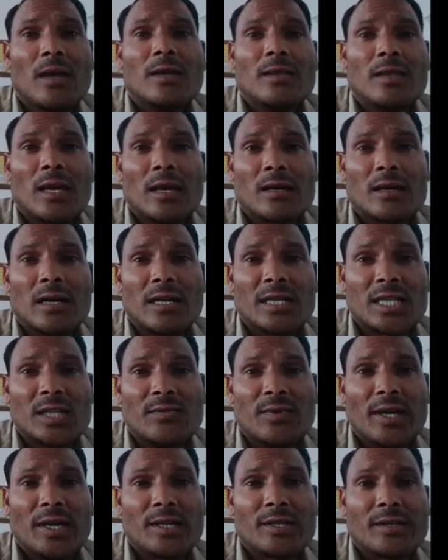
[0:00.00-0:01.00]
They
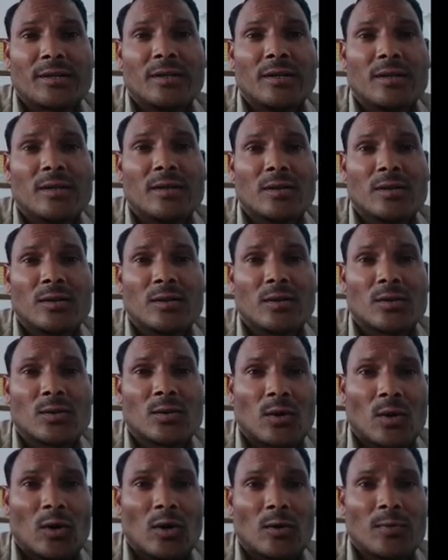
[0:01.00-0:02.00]
cultivate
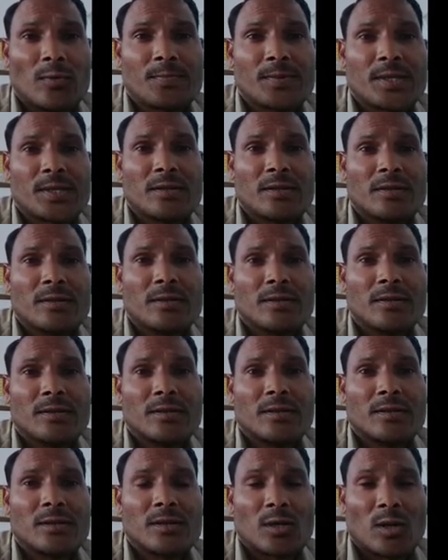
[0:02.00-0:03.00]

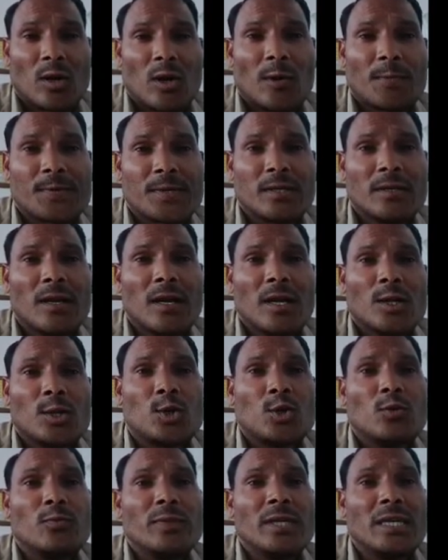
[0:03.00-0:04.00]
crops
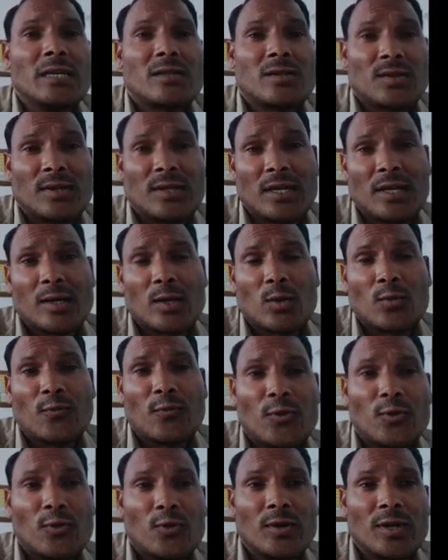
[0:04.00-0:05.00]
to meet their
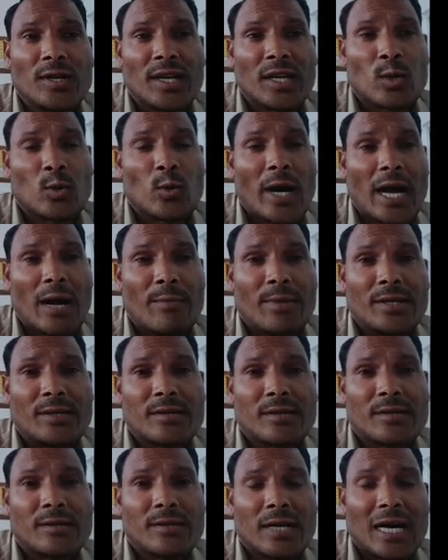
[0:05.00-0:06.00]
food
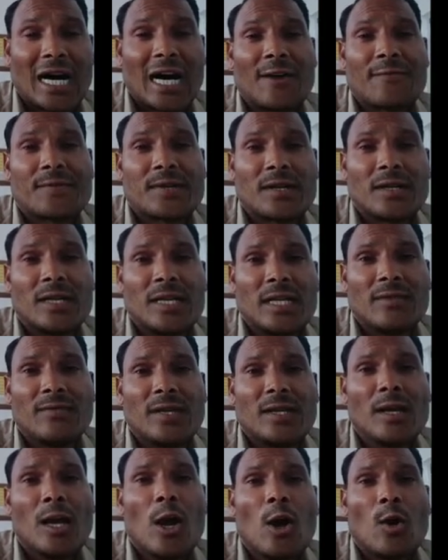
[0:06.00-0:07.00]
requirement after
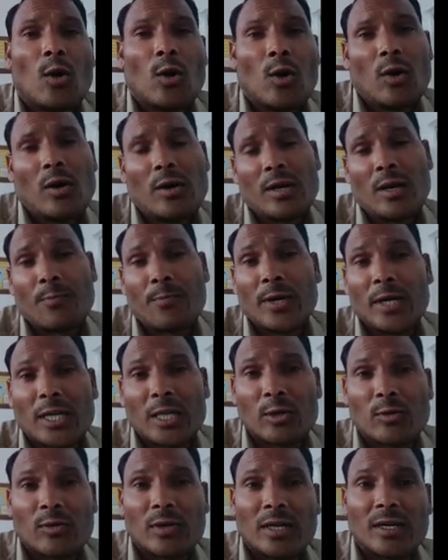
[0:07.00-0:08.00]
living on a
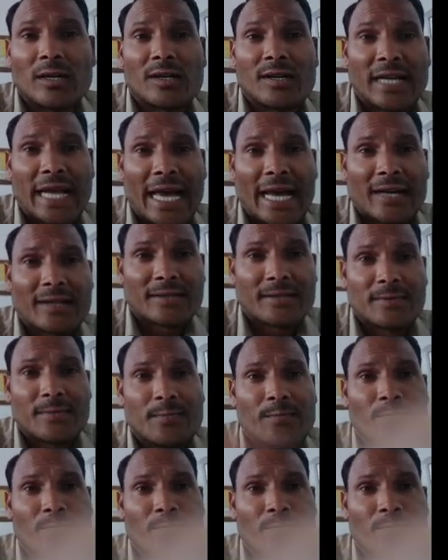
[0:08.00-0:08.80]
particular tract